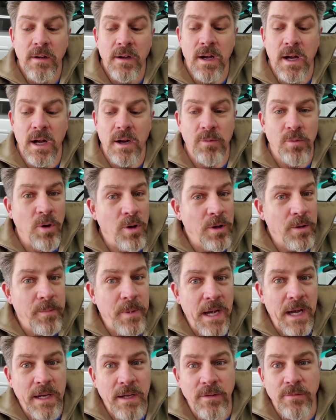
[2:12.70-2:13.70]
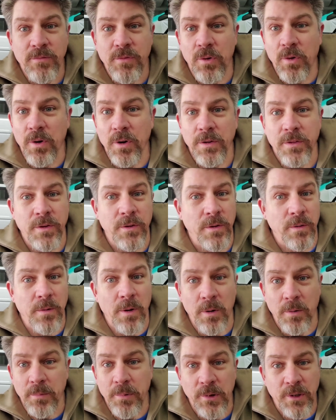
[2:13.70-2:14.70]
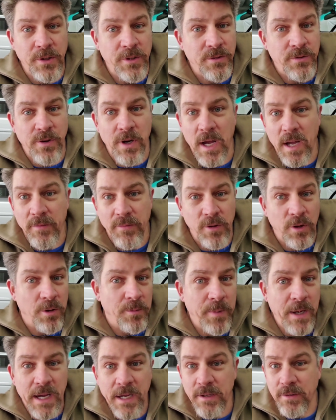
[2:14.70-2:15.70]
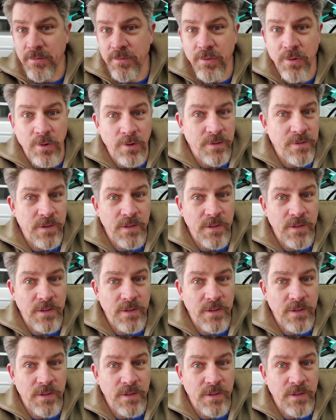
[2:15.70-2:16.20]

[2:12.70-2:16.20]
Roll it back and forth, or put it in drive and go back and forth.